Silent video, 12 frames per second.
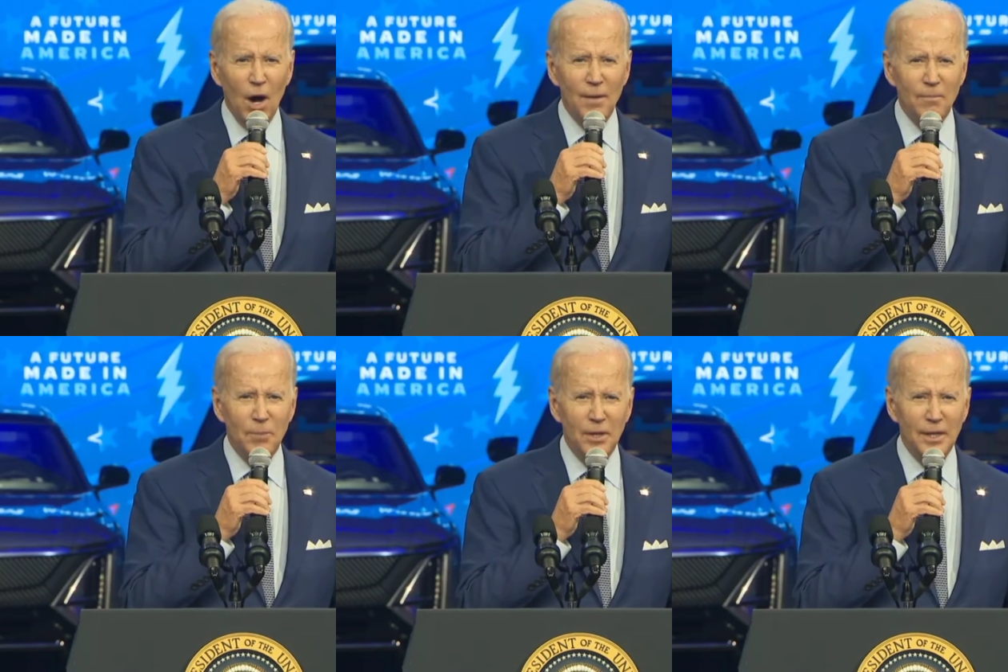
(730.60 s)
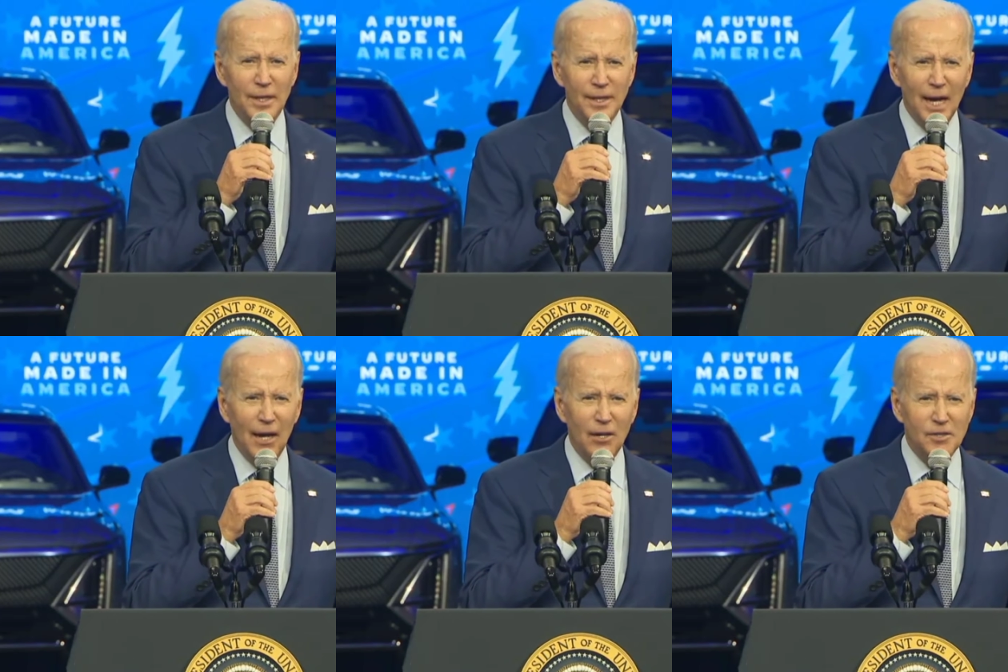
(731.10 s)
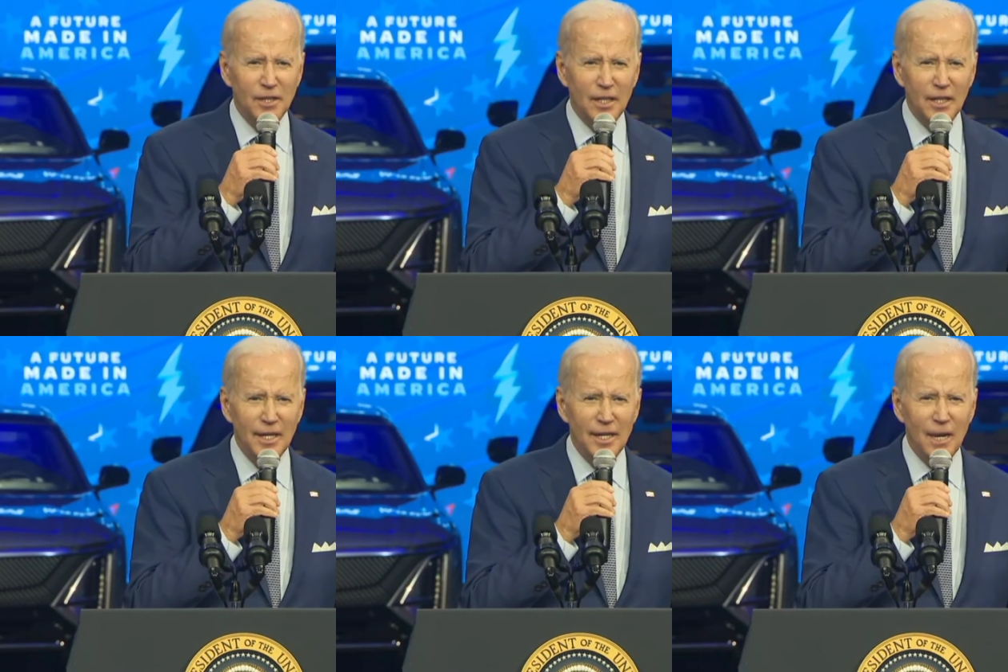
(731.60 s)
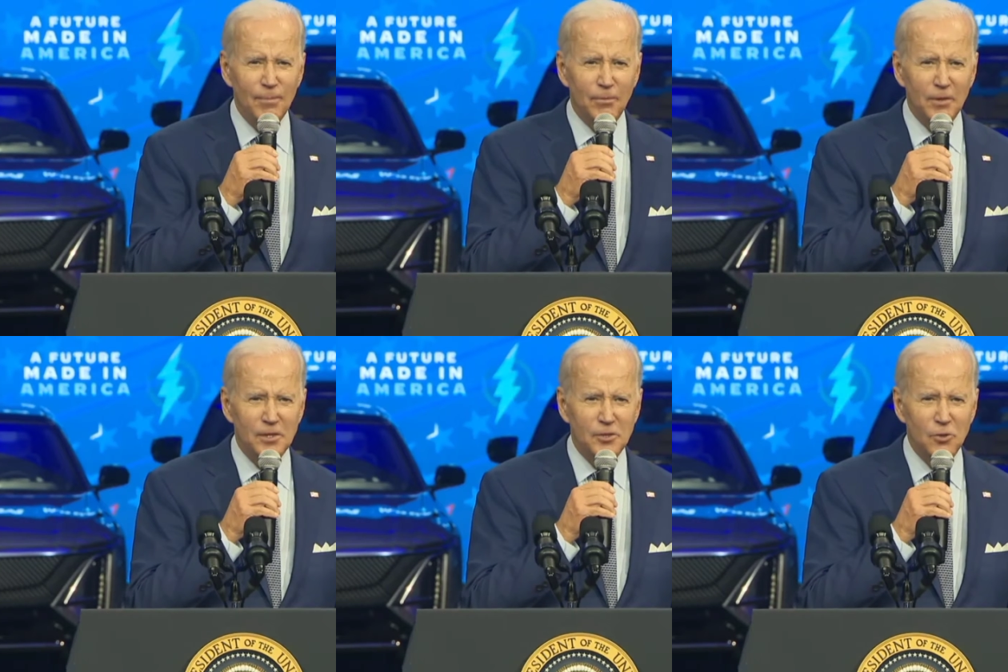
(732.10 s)
billion to clean up and
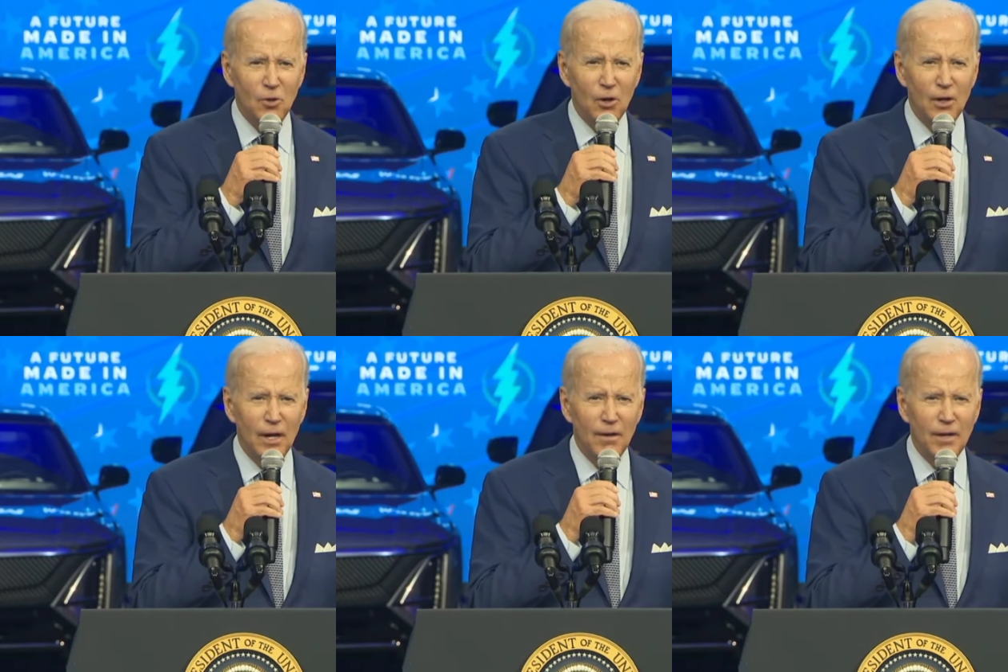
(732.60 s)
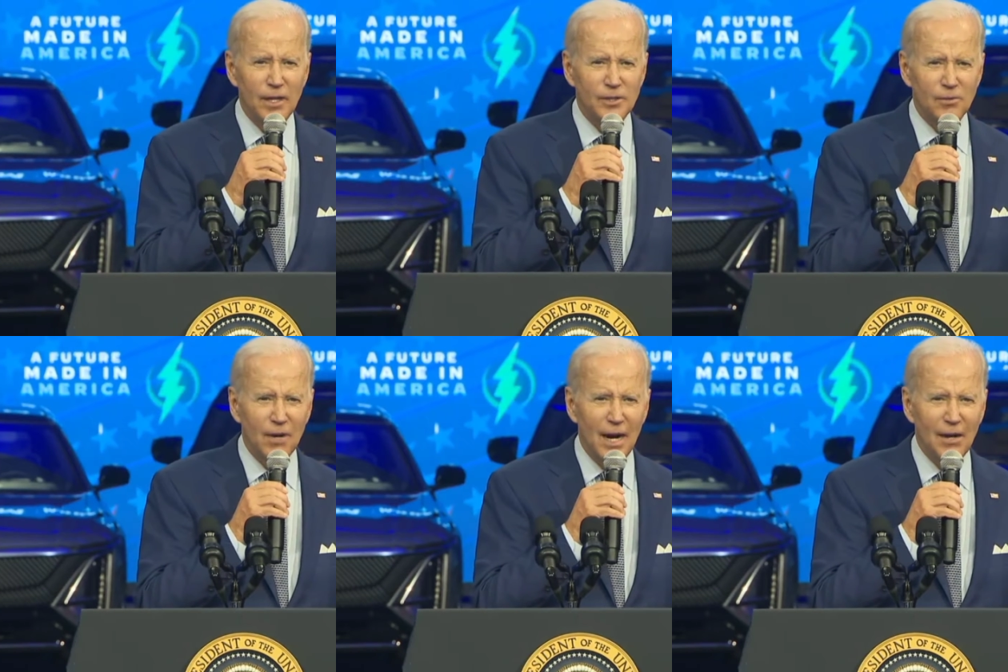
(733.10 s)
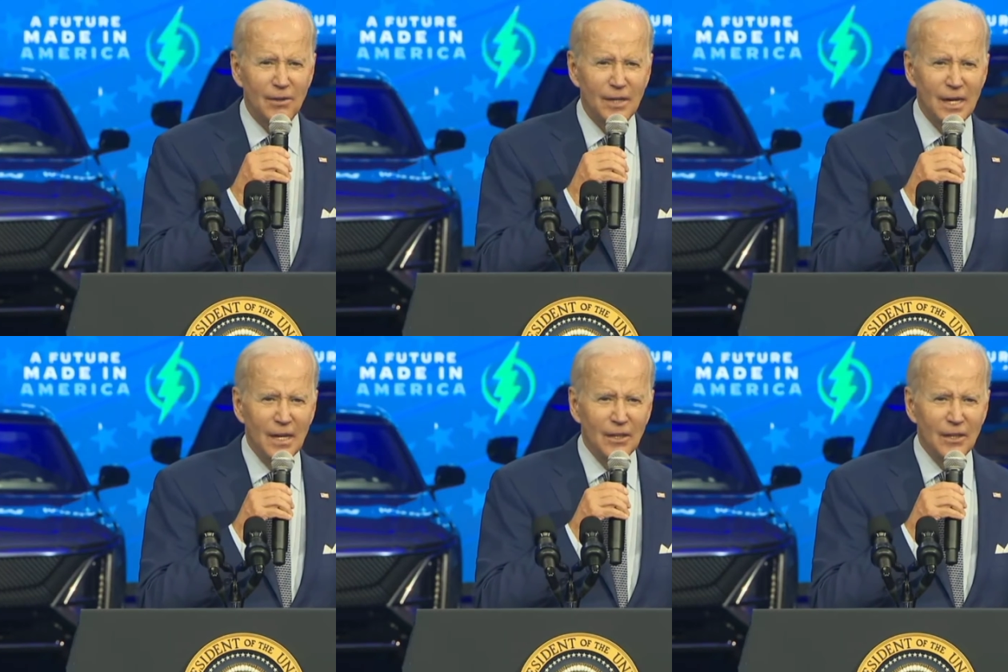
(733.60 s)
restore areas around